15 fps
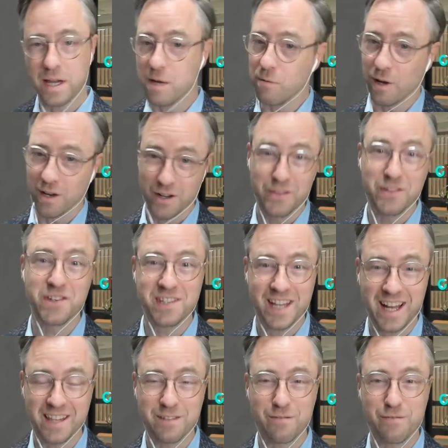He will
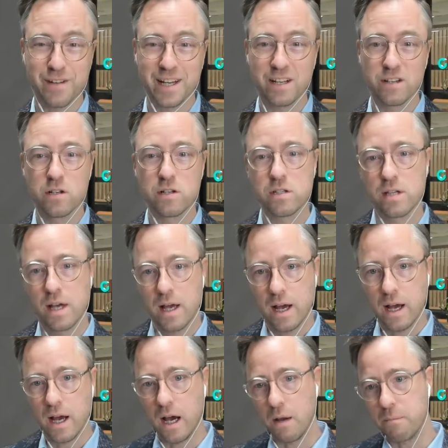understand the figures
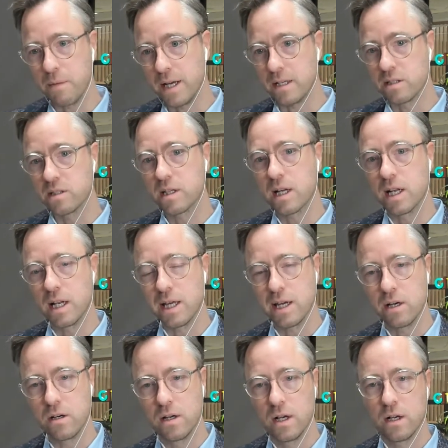and it's
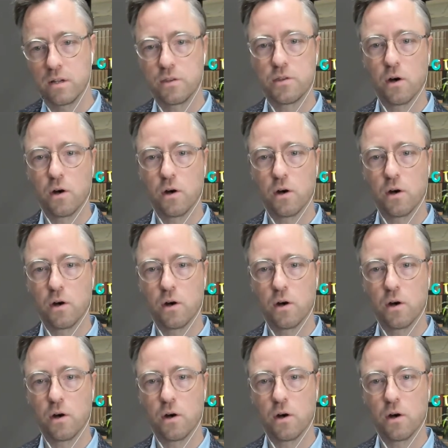clear,